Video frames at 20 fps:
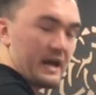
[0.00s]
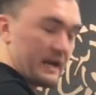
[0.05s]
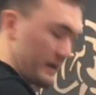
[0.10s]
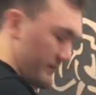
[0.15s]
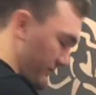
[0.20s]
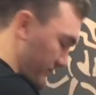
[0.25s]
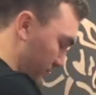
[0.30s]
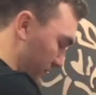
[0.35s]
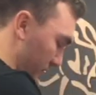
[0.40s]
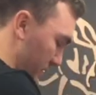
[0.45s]
it
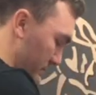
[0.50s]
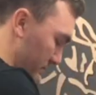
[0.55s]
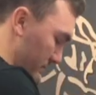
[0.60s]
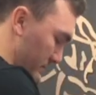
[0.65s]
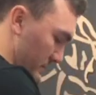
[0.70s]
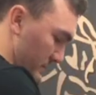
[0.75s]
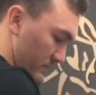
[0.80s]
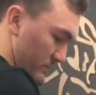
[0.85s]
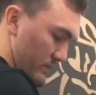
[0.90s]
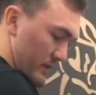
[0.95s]
from
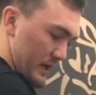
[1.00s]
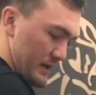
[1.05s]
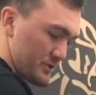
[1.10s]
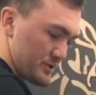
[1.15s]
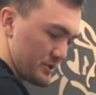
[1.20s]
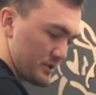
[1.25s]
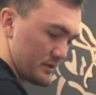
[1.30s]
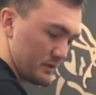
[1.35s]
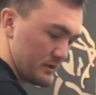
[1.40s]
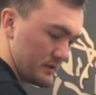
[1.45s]

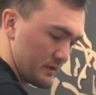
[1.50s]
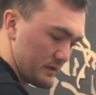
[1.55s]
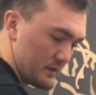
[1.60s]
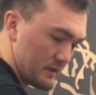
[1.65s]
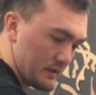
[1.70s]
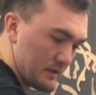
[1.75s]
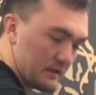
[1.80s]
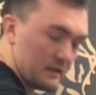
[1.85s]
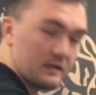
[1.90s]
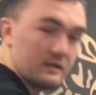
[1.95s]
flexion
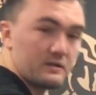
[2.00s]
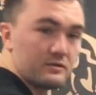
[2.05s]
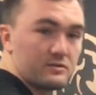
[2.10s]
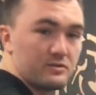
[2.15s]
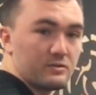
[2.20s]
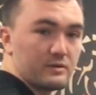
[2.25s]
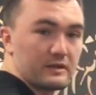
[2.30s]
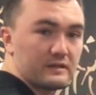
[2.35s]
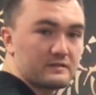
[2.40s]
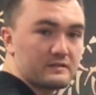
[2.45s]

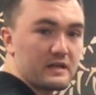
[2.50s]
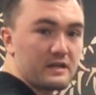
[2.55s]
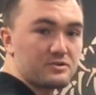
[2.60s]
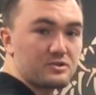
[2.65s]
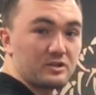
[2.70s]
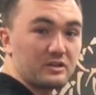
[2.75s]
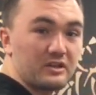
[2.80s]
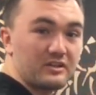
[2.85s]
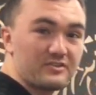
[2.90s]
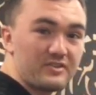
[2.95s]
into
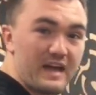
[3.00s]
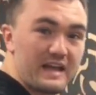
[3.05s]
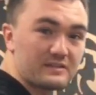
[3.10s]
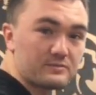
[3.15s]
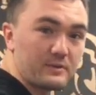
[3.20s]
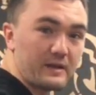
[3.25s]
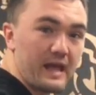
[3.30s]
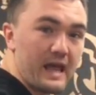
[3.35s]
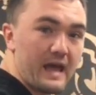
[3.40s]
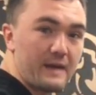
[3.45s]
extension, because that's
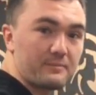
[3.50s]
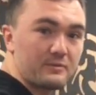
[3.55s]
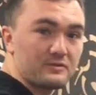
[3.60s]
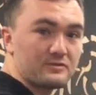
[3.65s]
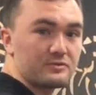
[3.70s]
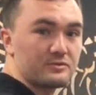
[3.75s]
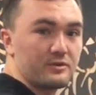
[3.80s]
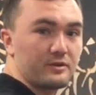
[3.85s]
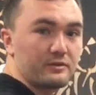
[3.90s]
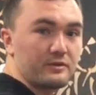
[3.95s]
what happens
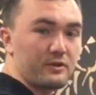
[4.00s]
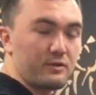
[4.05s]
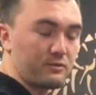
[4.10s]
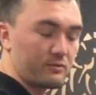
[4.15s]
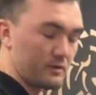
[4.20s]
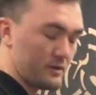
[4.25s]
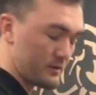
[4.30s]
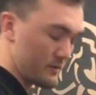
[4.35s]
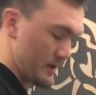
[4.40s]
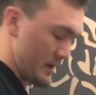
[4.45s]
during the
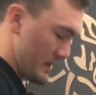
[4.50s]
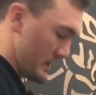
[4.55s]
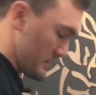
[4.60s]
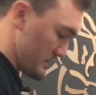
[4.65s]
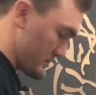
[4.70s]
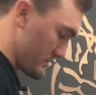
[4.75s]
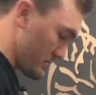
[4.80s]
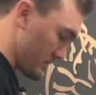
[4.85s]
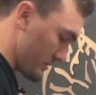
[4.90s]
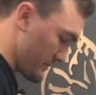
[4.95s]
throw.
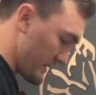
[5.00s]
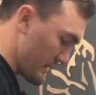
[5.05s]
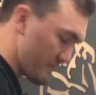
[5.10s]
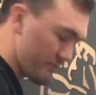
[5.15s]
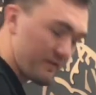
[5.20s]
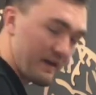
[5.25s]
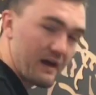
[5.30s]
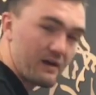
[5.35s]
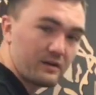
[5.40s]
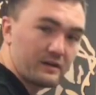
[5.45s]
So it'll be a
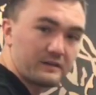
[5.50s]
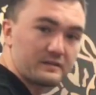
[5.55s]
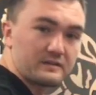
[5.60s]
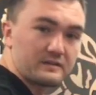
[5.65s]
valgus